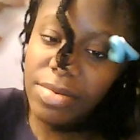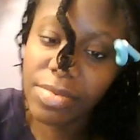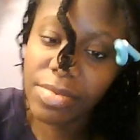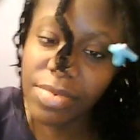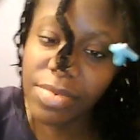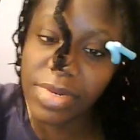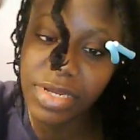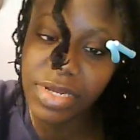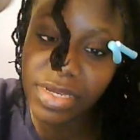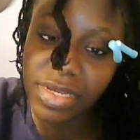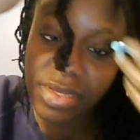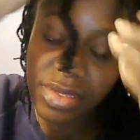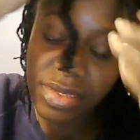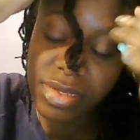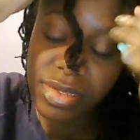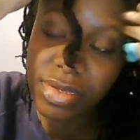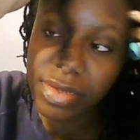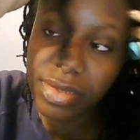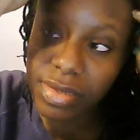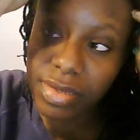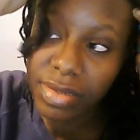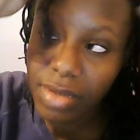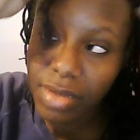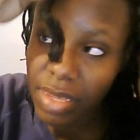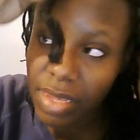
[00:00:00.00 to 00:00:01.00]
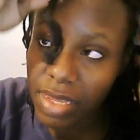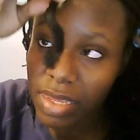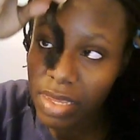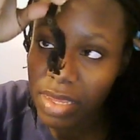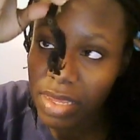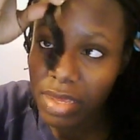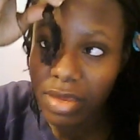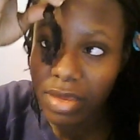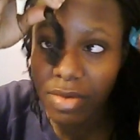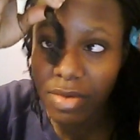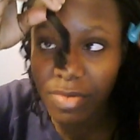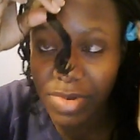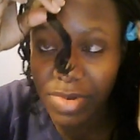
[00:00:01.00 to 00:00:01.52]
when it
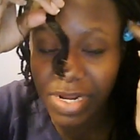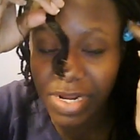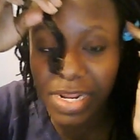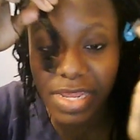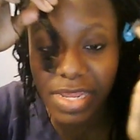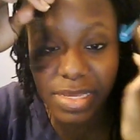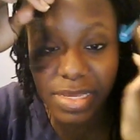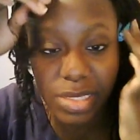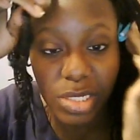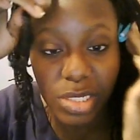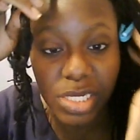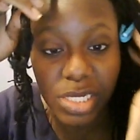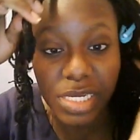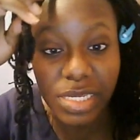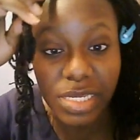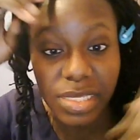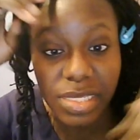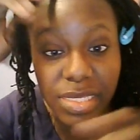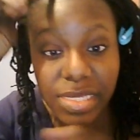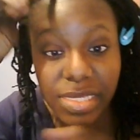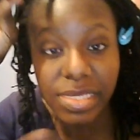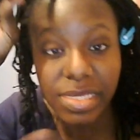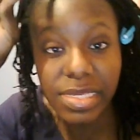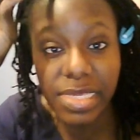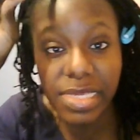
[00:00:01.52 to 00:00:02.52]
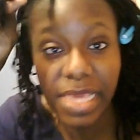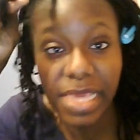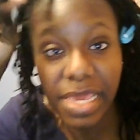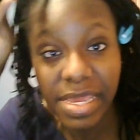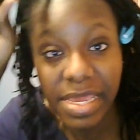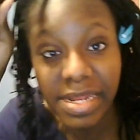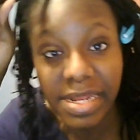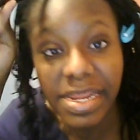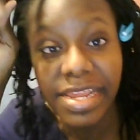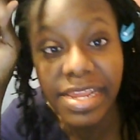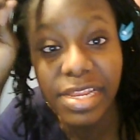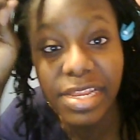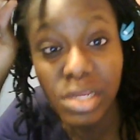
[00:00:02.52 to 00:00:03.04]
has a chance to set
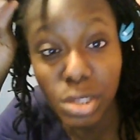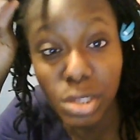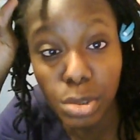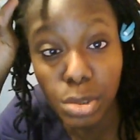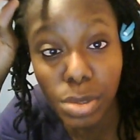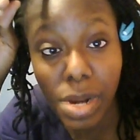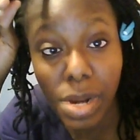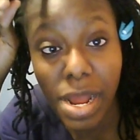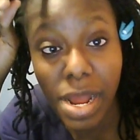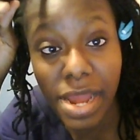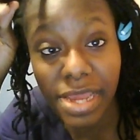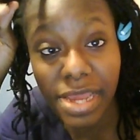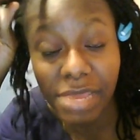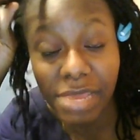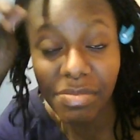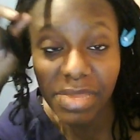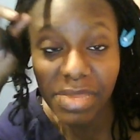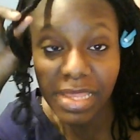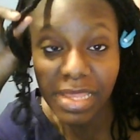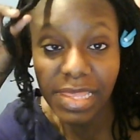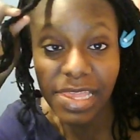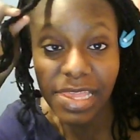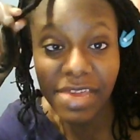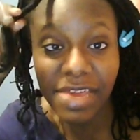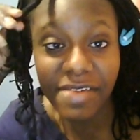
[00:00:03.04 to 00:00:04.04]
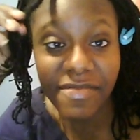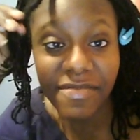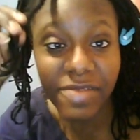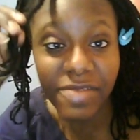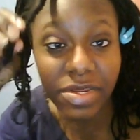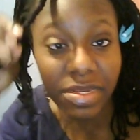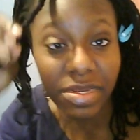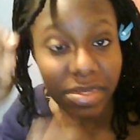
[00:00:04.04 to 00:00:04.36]
and dry and be left,